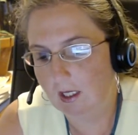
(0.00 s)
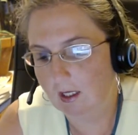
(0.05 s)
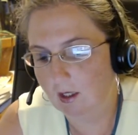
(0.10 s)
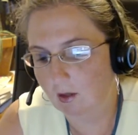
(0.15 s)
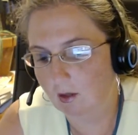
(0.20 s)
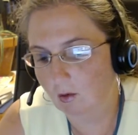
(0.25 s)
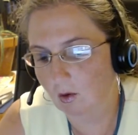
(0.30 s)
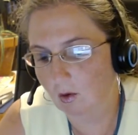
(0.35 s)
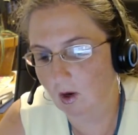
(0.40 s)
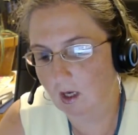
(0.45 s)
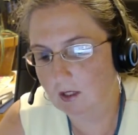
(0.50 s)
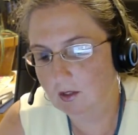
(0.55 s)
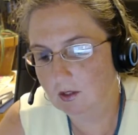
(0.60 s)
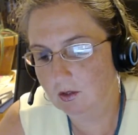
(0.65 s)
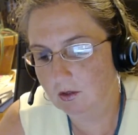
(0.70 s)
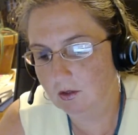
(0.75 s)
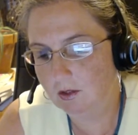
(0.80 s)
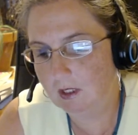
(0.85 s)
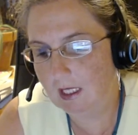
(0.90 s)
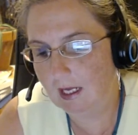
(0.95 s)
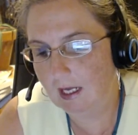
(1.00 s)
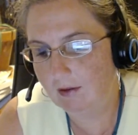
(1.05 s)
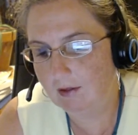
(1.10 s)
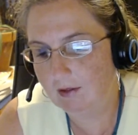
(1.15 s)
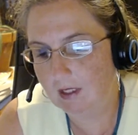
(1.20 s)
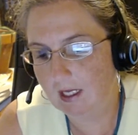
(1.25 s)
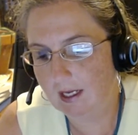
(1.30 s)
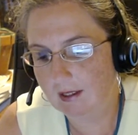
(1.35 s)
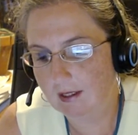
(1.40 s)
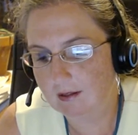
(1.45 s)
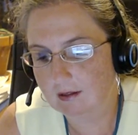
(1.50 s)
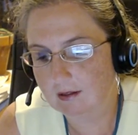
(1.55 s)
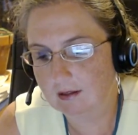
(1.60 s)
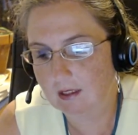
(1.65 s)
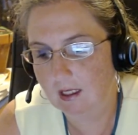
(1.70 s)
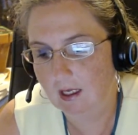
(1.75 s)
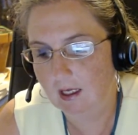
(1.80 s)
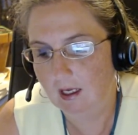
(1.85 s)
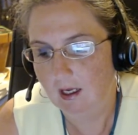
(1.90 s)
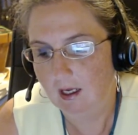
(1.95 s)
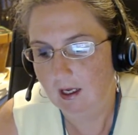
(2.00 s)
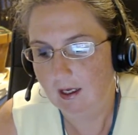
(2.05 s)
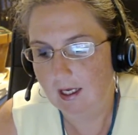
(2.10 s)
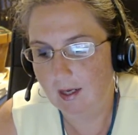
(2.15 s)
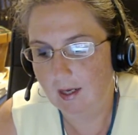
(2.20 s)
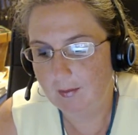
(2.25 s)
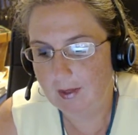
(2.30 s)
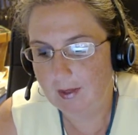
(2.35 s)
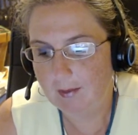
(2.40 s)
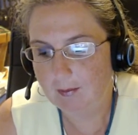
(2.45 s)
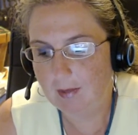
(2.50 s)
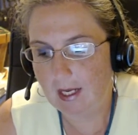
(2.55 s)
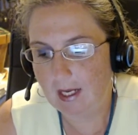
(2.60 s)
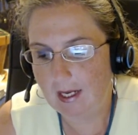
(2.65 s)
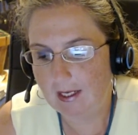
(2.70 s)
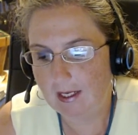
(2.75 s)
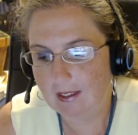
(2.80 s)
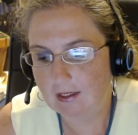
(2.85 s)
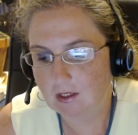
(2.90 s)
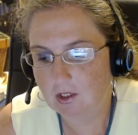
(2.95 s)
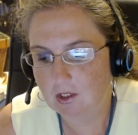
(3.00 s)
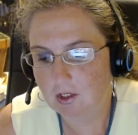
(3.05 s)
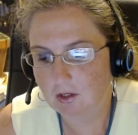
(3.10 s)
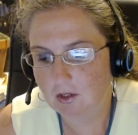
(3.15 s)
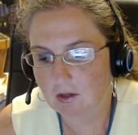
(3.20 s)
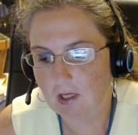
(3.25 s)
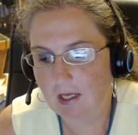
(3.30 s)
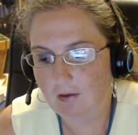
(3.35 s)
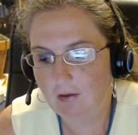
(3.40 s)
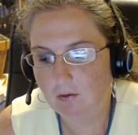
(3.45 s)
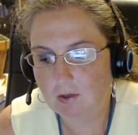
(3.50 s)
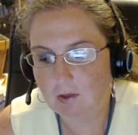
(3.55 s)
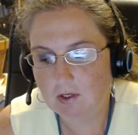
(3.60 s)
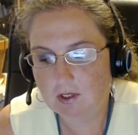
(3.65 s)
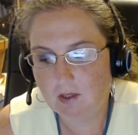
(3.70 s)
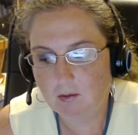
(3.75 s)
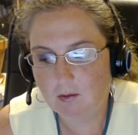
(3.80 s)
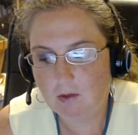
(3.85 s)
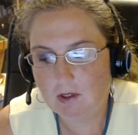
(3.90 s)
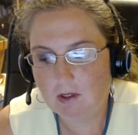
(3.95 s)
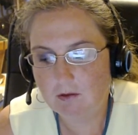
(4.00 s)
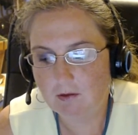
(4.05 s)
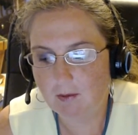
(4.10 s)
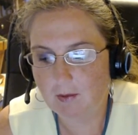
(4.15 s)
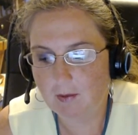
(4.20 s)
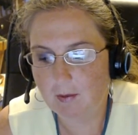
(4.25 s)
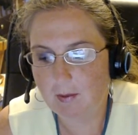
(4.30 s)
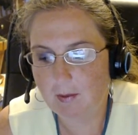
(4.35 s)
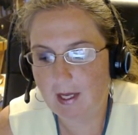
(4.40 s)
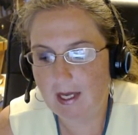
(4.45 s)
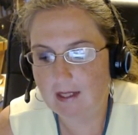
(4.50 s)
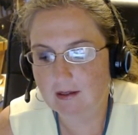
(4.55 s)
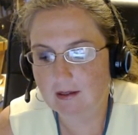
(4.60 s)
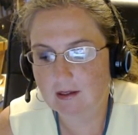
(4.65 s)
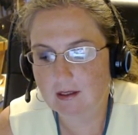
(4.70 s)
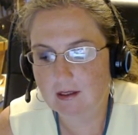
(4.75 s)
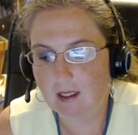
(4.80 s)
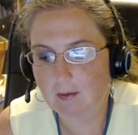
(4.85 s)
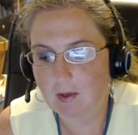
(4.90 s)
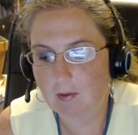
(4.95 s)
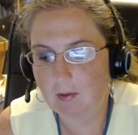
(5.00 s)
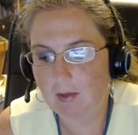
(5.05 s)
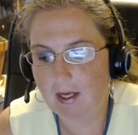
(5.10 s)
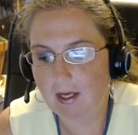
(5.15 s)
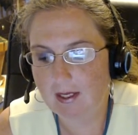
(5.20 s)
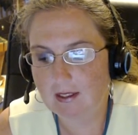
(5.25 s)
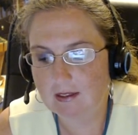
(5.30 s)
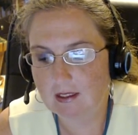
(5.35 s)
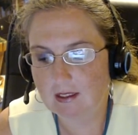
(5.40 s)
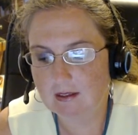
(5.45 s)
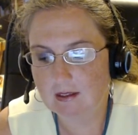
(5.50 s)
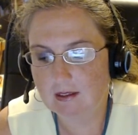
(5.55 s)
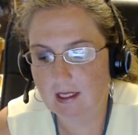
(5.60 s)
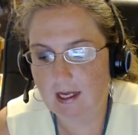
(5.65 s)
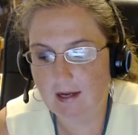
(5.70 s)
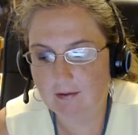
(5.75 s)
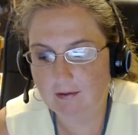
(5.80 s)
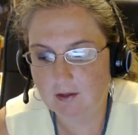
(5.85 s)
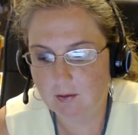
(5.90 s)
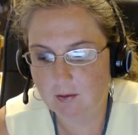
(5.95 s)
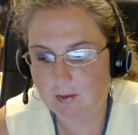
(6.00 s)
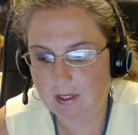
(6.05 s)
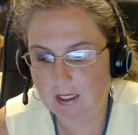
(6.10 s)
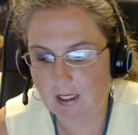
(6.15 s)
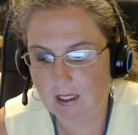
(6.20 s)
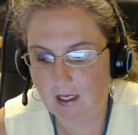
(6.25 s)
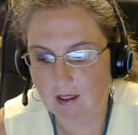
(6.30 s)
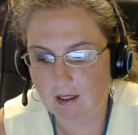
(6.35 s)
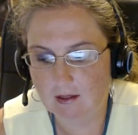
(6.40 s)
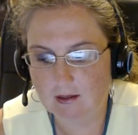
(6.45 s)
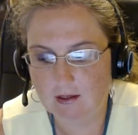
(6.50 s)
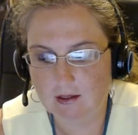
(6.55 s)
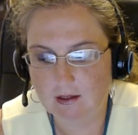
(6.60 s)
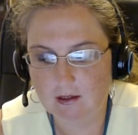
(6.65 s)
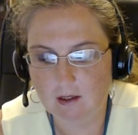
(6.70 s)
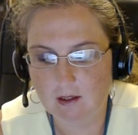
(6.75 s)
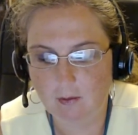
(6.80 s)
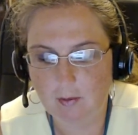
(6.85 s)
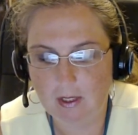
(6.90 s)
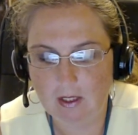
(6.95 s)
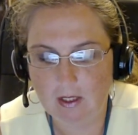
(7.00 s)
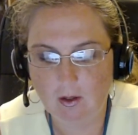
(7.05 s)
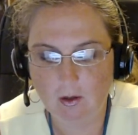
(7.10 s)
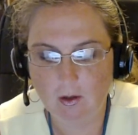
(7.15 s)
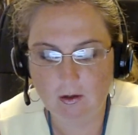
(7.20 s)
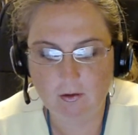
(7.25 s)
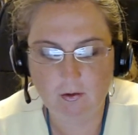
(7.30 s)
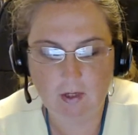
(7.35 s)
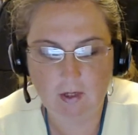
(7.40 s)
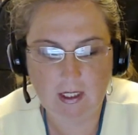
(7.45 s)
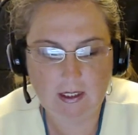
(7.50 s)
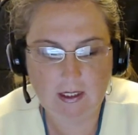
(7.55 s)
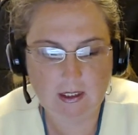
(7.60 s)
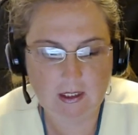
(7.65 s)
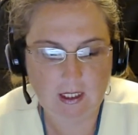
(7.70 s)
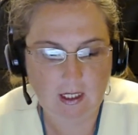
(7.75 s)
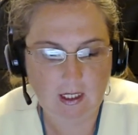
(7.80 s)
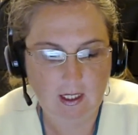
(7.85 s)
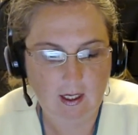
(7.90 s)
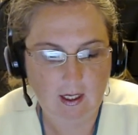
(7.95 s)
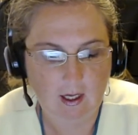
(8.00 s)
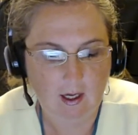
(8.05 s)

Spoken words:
You also could have an ex coming back into your life, or someone from the past coming back. It doesn't have to be an ex. This could be an old friend.